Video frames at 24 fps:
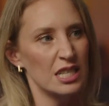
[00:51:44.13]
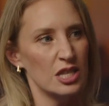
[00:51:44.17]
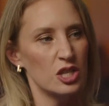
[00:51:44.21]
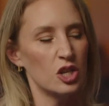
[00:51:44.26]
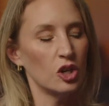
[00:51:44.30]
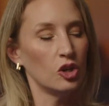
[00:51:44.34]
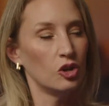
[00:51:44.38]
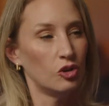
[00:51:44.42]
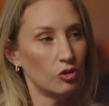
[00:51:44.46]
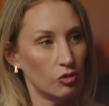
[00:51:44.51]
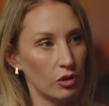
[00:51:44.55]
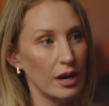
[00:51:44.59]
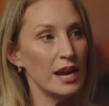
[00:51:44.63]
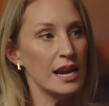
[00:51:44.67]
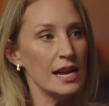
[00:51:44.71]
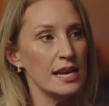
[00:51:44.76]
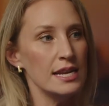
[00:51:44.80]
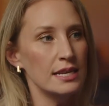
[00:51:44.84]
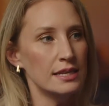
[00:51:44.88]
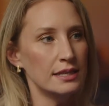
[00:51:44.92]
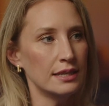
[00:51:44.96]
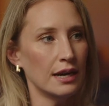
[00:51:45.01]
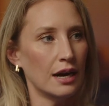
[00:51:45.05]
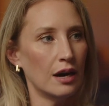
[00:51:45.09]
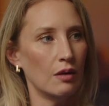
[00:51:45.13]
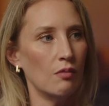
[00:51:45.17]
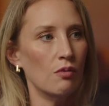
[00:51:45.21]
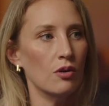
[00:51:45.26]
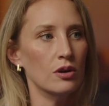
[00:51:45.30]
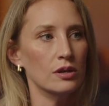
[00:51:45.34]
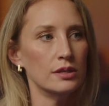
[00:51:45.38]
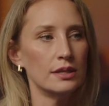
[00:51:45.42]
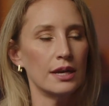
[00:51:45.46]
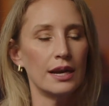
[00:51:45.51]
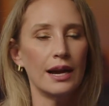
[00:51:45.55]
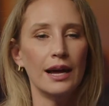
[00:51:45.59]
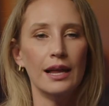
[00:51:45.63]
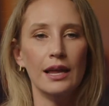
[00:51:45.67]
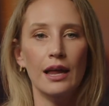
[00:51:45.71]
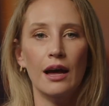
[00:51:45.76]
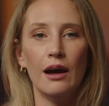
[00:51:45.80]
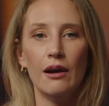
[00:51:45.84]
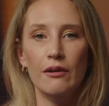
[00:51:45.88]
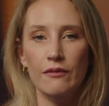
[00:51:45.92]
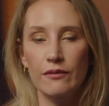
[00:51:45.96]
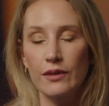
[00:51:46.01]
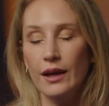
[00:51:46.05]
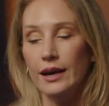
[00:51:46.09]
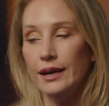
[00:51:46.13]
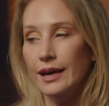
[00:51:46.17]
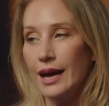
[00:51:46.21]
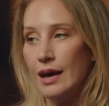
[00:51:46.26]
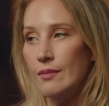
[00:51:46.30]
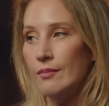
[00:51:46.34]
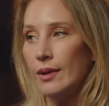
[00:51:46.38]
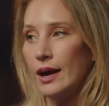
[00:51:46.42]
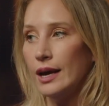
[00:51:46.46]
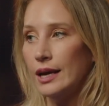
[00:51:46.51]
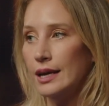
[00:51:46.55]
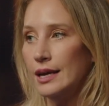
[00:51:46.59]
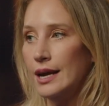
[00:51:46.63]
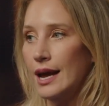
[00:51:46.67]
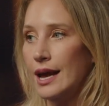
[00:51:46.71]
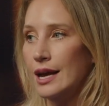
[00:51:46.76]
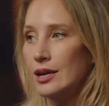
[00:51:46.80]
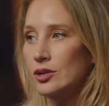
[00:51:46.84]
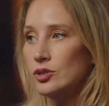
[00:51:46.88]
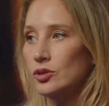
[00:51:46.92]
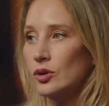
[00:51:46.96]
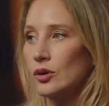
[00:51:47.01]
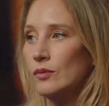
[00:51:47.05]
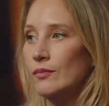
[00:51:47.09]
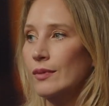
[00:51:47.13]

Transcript: the gritty Star Wars that I love that came back in Andor?